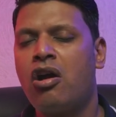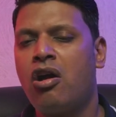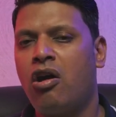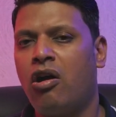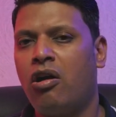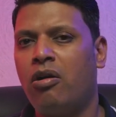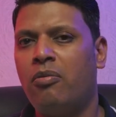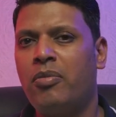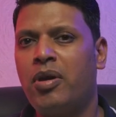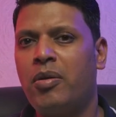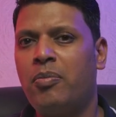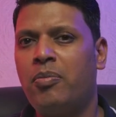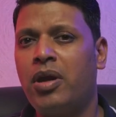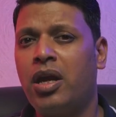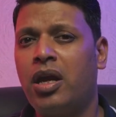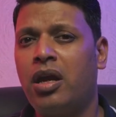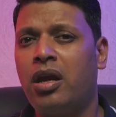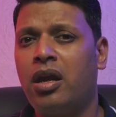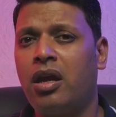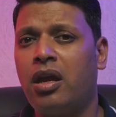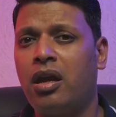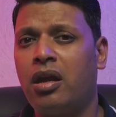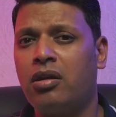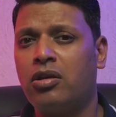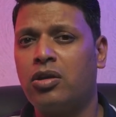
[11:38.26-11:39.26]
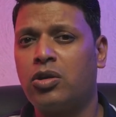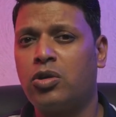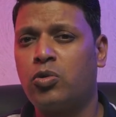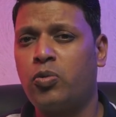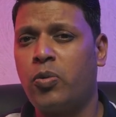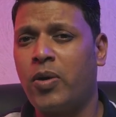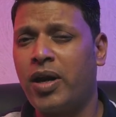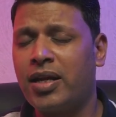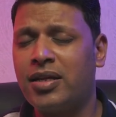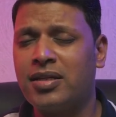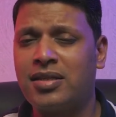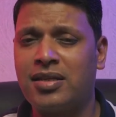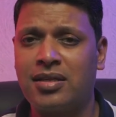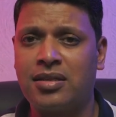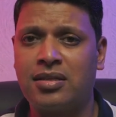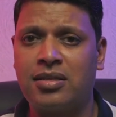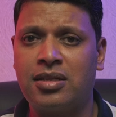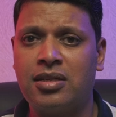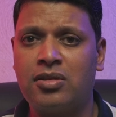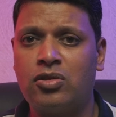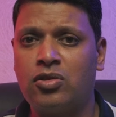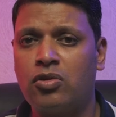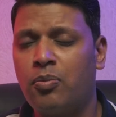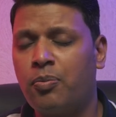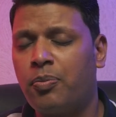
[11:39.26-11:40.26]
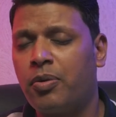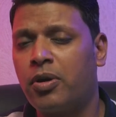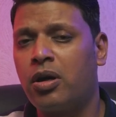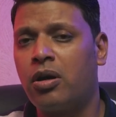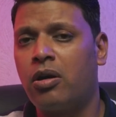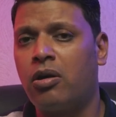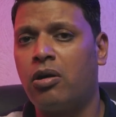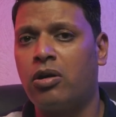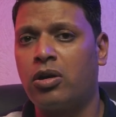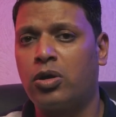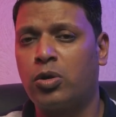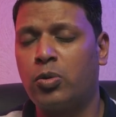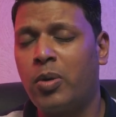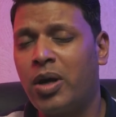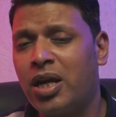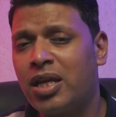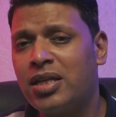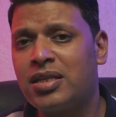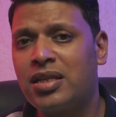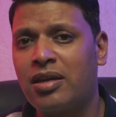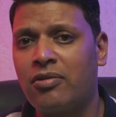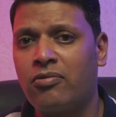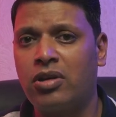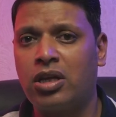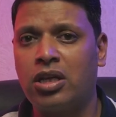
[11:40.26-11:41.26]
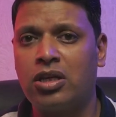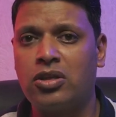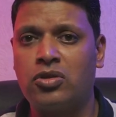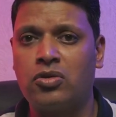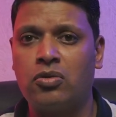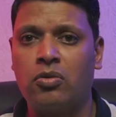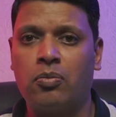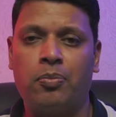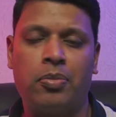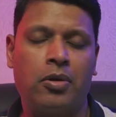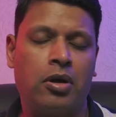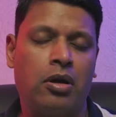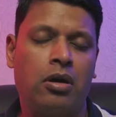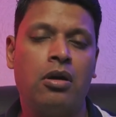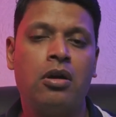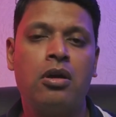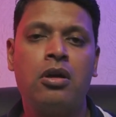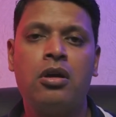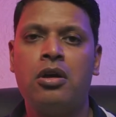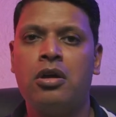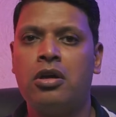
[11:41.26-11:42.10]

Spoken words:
or maybe 2060 Super or 2070 Super.